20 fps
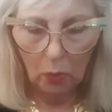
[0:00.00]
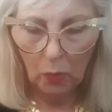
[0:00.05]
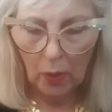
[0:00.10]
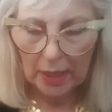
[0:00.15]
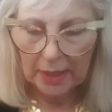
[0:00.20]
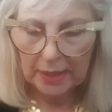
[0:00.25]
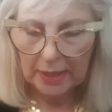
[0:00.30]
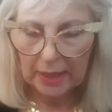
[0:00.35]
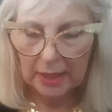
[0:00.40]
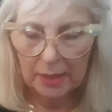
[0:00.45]

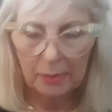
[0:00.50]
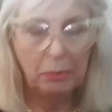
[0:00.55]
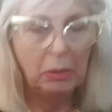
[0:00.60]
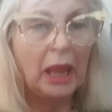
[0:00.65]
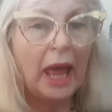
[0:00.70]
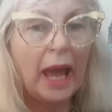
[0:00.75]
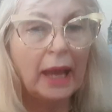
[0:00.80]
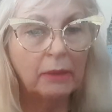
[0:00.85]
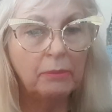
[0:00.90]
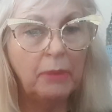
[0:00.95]
was this
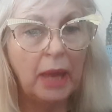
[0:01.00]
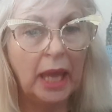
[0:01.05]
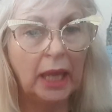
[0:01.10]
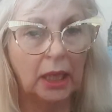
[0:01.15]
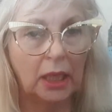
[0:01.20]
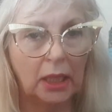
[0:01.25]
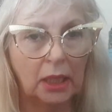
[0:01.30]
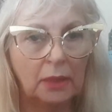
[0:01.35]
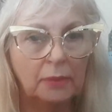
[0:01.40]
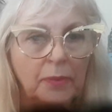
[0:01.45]
black
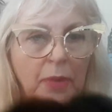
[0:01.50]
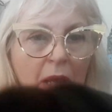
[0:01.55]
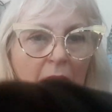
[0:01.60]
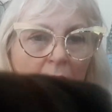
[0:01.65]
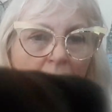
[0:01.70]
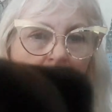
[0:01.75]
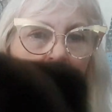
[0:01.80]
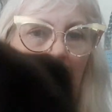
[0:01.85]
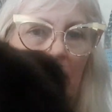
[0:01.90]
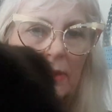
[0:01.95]
mink.
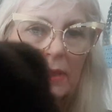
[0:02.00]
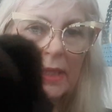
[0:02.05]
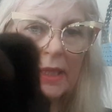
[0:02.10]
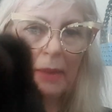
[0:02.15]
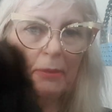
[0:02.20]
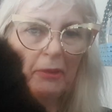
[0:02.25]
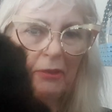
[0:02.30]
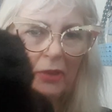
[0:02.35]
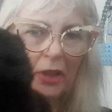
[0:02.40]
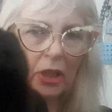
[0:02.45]
Now,
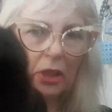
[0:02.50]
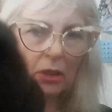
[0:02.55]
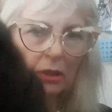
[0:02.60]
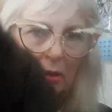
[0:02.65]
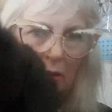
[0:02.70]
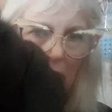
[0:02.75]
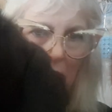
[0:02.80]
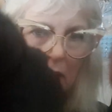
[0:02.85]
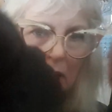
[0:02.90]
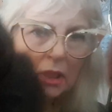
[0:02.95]
some of
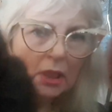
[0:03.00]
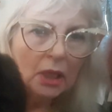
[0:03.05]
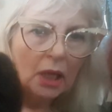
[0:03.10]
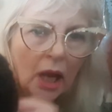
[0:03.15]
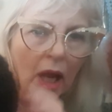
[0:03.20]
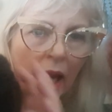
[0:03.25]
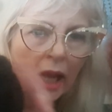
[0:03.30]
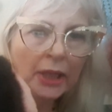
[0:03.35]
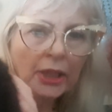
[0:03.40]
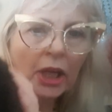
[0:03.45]
you
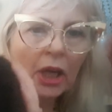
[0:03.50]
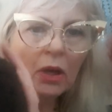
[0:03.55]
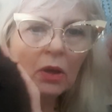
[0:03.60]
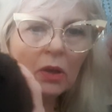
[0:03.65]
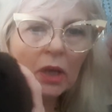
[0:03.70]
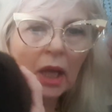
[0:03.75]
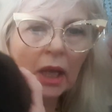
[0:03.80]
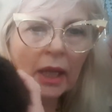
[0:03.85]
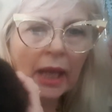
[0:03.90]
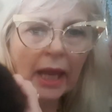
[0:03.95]
I know
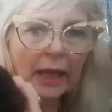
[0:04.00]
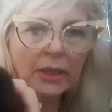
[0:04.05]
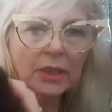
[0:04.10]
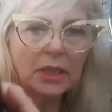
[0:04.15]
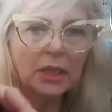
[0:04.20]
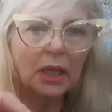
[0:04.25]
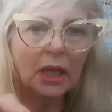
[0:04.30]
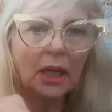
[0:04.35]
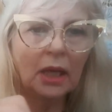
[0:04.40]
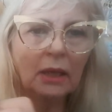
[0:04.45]

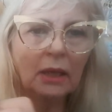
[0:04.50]
collect